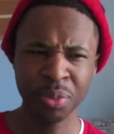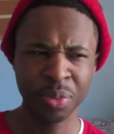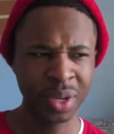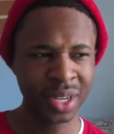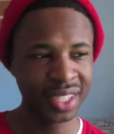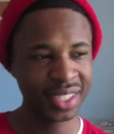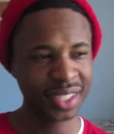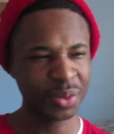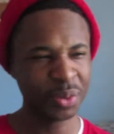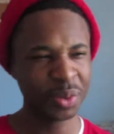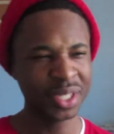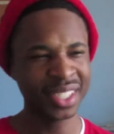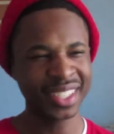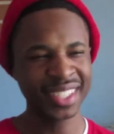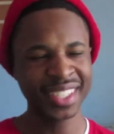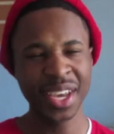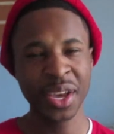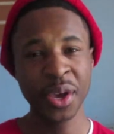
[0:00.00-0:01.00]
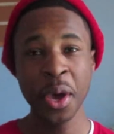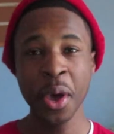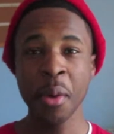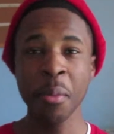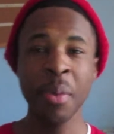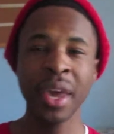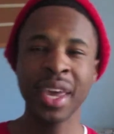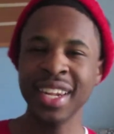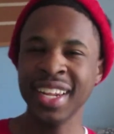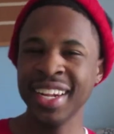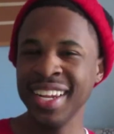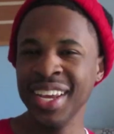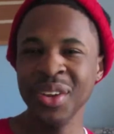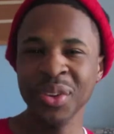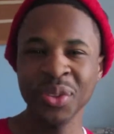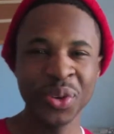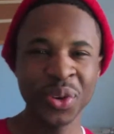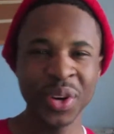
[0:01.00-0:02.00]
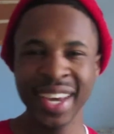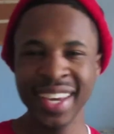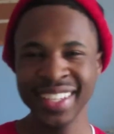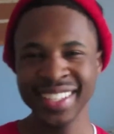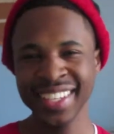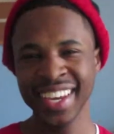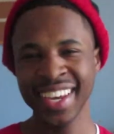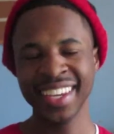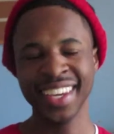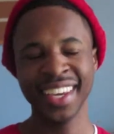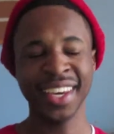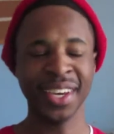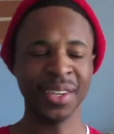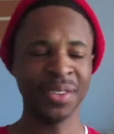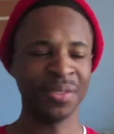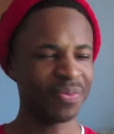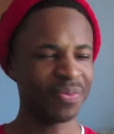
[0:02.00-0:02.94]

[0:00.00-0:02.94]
But what's the saying? Picking the needle through a haystack. Yeah.